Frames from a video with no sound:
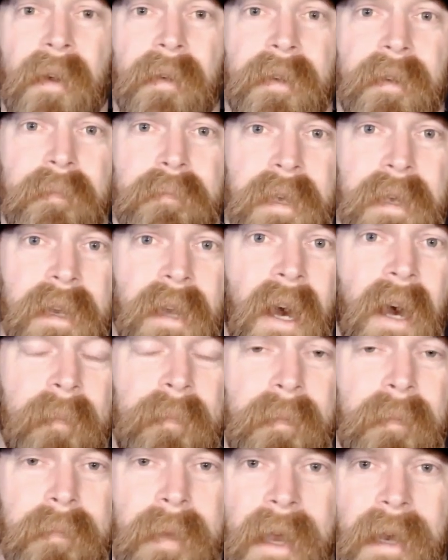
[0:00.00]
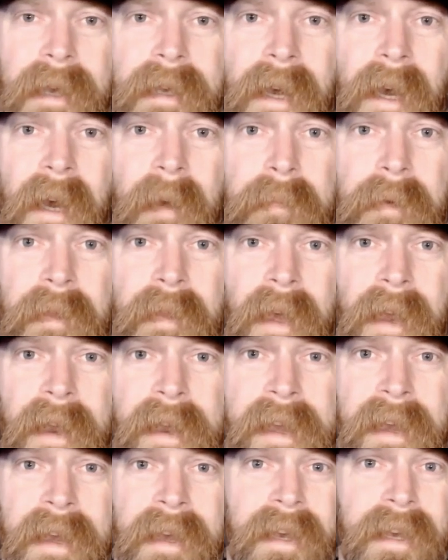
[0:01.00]
and beat up and banged up. And
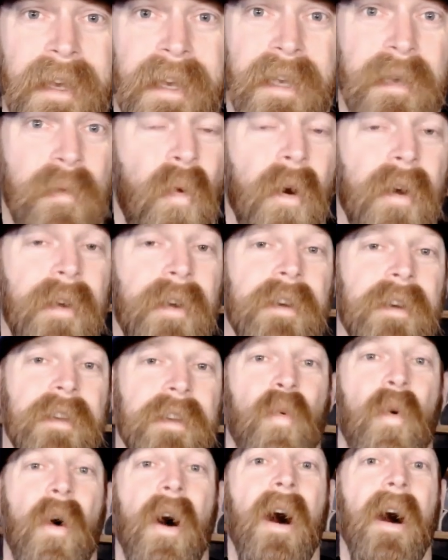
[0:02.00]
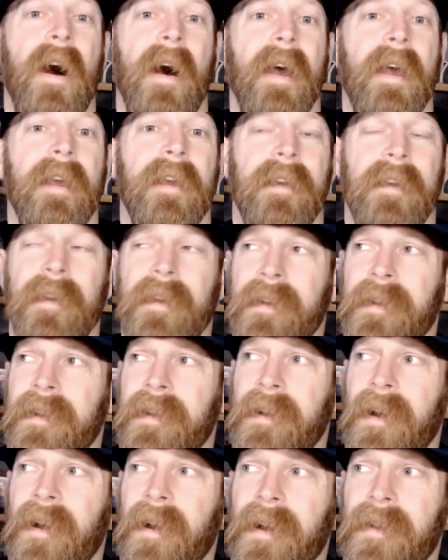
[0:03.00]
then he wonders why
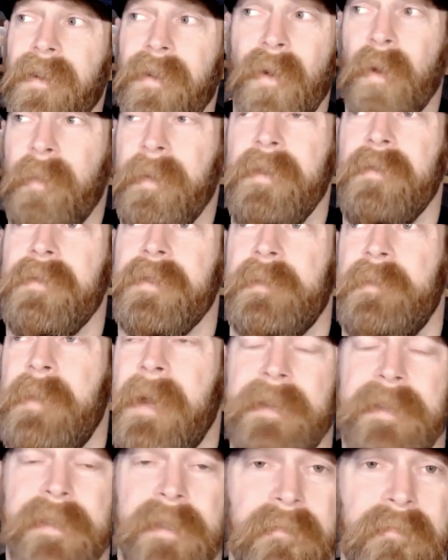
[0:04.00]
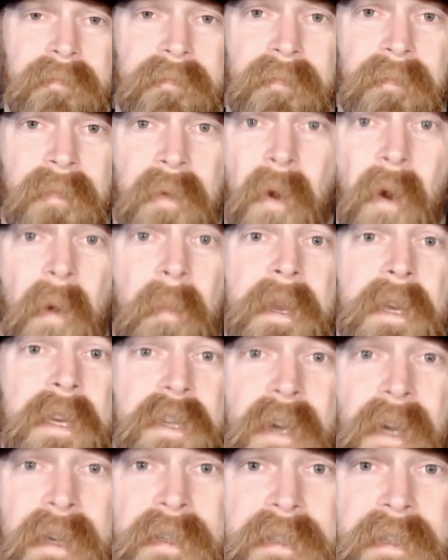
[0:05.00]
uh, nobody respects him. Nobody
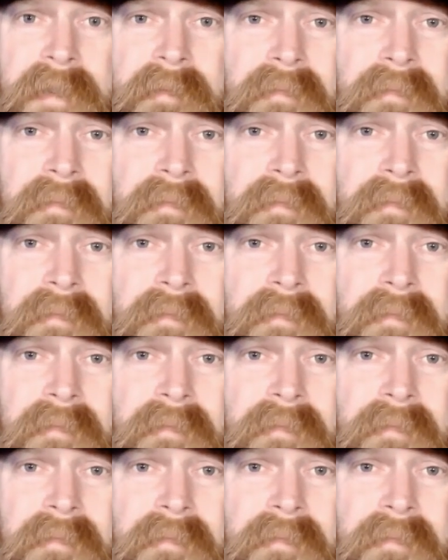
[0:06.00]
trusts him.